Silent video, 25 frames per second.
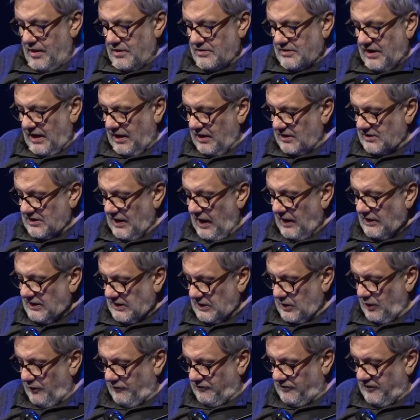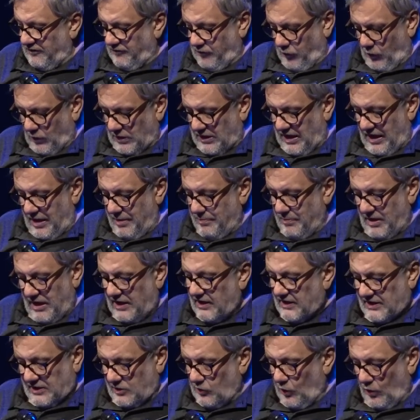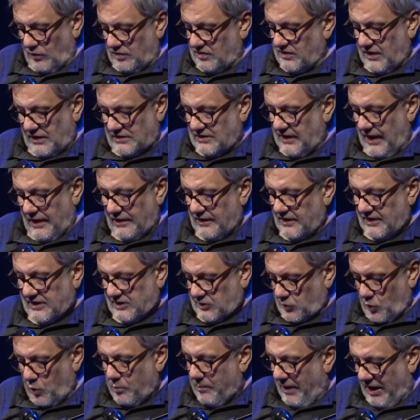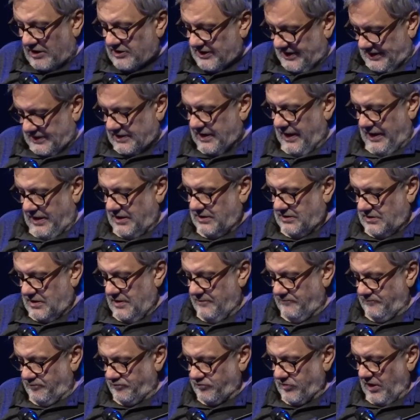The catastrophe for them is not that there is too much state,